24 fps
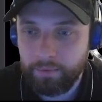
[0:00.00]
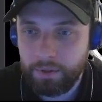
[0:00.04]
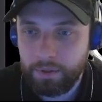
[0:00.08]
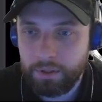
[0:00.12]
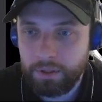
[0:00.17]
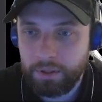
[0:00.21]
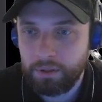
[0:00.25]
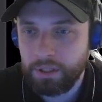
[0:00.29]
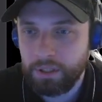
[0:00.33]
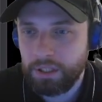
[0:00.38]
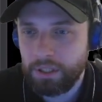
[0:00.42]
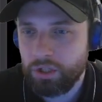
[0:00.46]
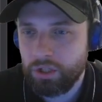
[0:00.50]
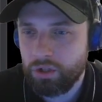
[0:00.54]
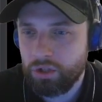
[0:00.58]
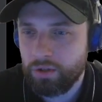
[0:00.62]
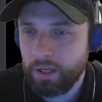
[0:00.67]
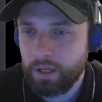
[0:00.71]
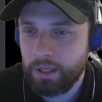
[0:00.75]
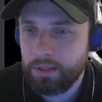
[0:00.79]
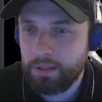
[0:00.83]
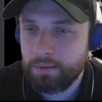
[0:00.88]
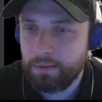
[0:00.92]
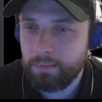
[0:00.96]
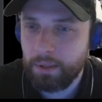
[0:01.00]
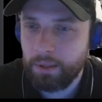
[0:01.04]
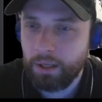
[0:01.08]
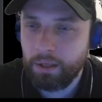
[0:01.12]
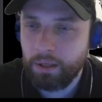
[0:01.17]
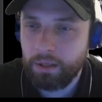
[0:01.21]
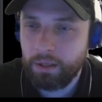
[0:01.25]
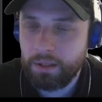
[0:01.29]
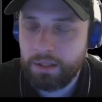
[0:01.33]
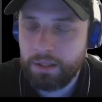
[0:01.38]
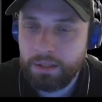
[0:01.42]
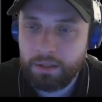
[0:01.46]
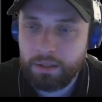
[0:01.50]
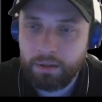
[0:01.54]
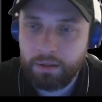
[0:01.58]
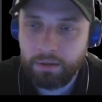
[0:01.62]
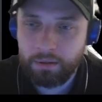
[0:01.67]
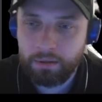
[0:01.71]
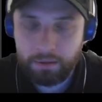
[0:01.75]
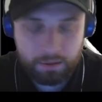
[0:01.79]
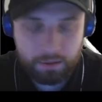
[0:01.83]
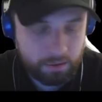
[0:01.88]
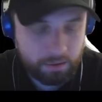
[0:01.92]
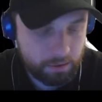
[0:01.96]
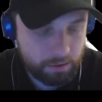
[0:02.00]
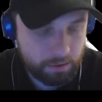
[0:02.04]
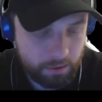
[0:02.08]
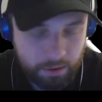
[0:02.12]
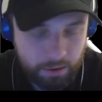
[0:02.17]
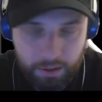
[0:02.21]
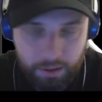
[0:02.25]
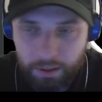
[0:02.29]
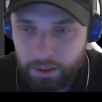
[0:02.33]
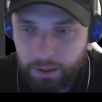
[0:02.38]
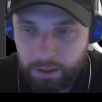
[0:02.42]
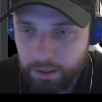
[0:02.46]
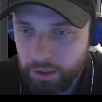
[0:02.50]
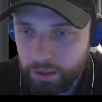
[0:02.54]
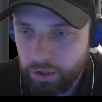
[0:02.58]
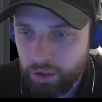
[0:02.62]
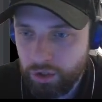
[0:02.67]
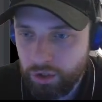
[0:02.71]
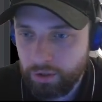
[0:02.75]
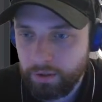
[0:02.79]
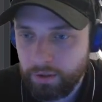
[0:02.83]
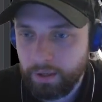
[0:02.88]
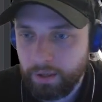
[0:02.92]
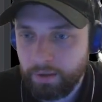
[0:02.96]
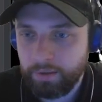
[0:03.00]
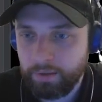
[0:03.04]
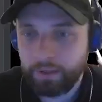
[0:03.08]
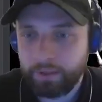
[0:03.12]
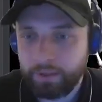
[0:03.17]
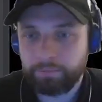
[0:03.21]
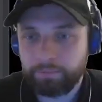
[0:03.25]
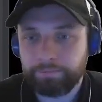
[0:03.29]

So let's try to make it also generic.